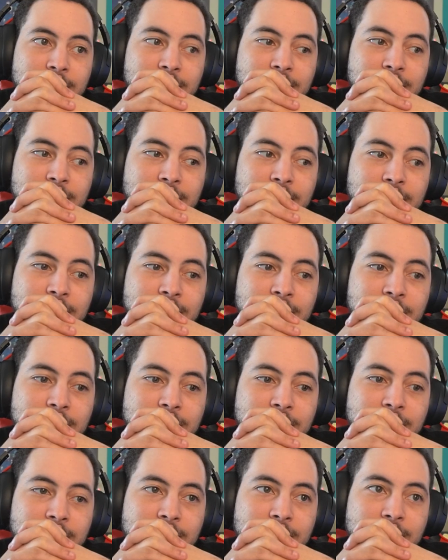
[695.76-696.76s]

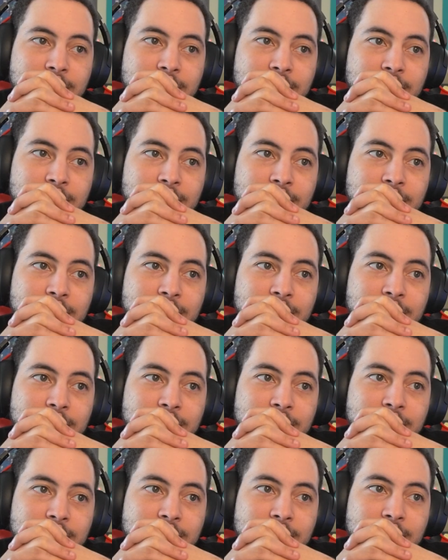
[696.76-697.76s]

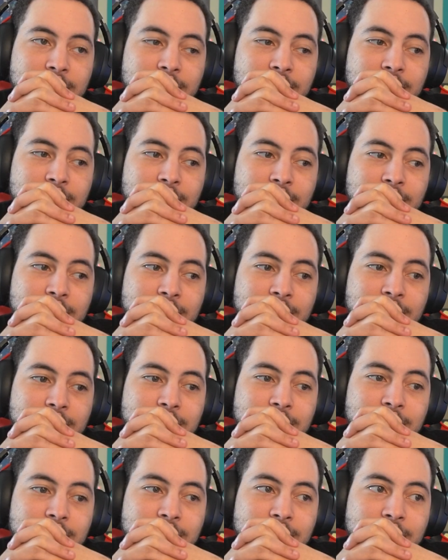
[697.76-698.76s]

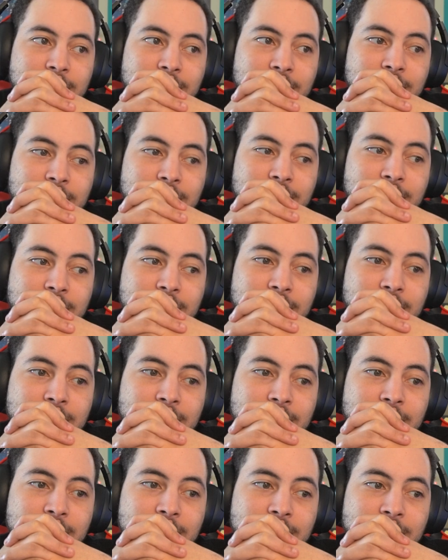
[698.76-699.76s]

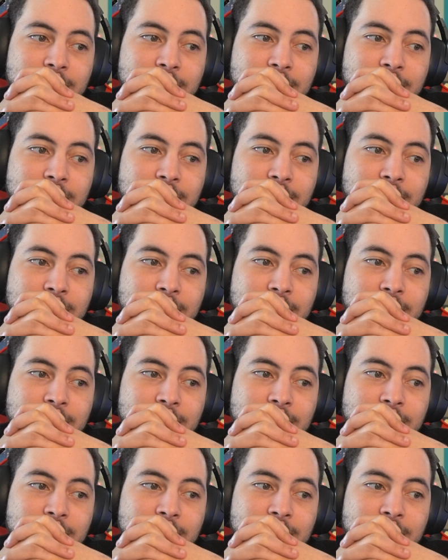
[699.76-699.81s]
(no one is talking)